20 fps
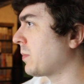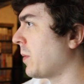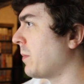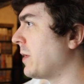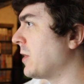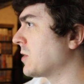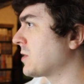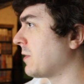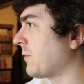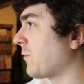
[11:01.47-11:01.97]

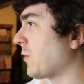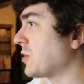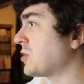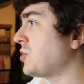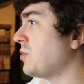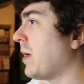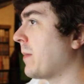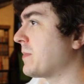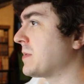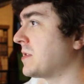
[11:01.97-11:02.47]
premieres the first
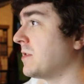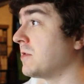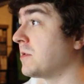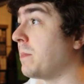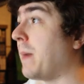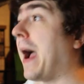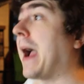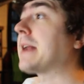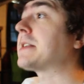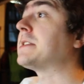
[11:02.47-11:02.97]
two episodes
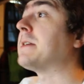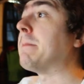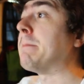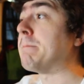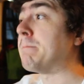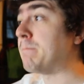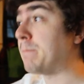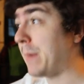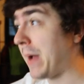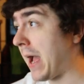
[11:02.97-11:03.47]
back to
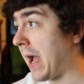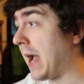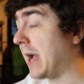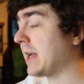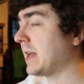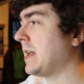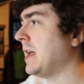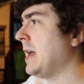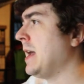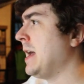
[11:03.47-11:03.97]

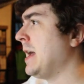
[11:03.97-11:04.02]
back.